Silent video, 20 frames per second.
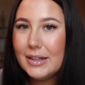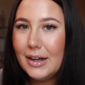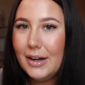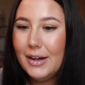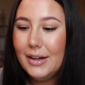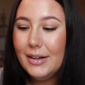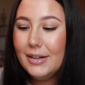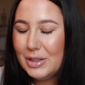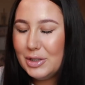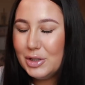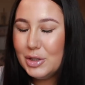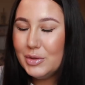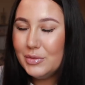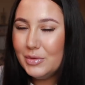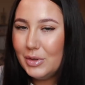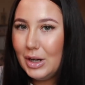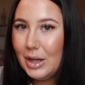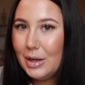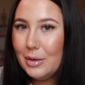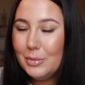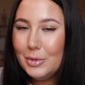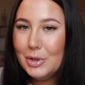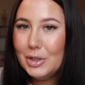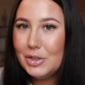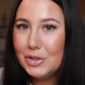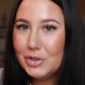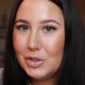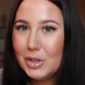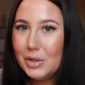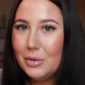I do feel like I'm going
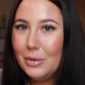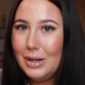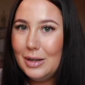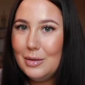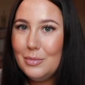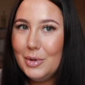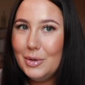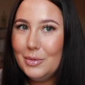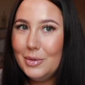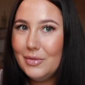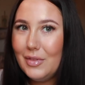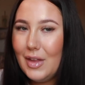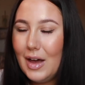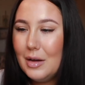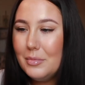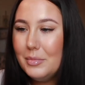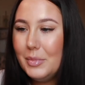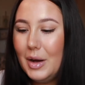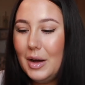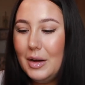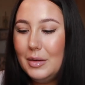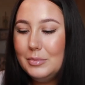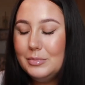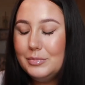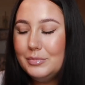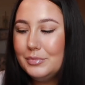to struggle a little bit with that, but